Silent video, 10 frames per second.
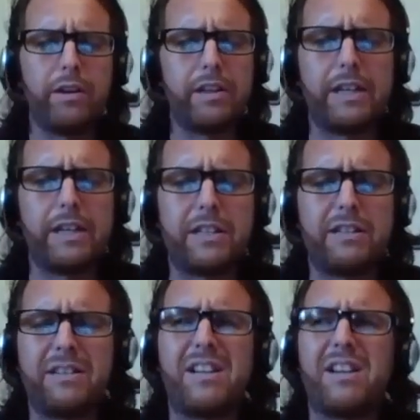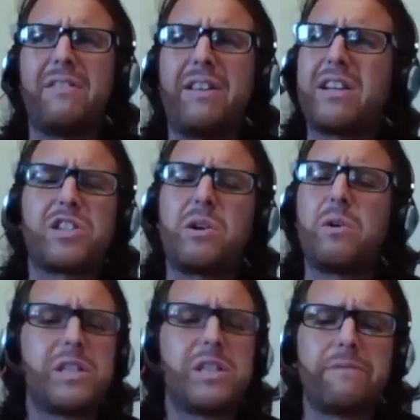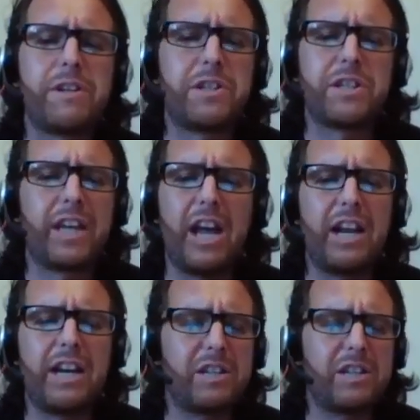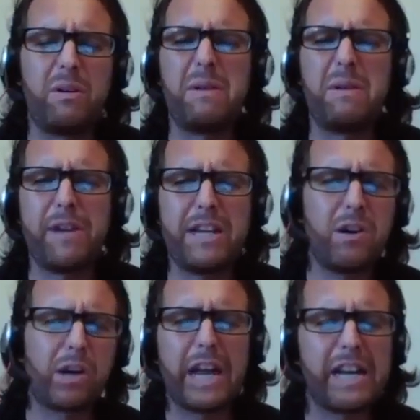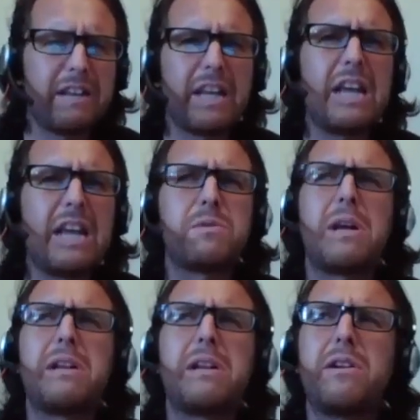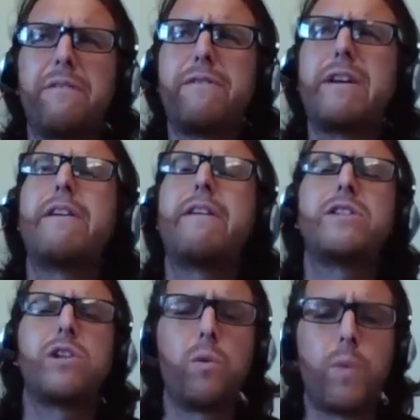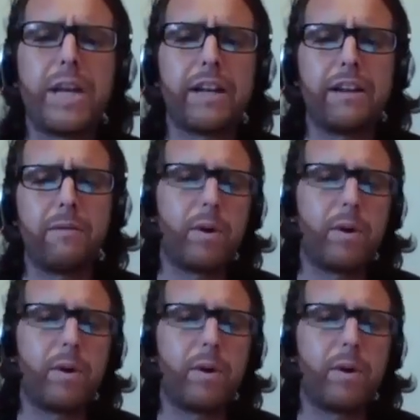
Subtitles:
It's, you know, that just causes division again, and it's a bit of ego getting in there as well. You know, I think of it as an awakening.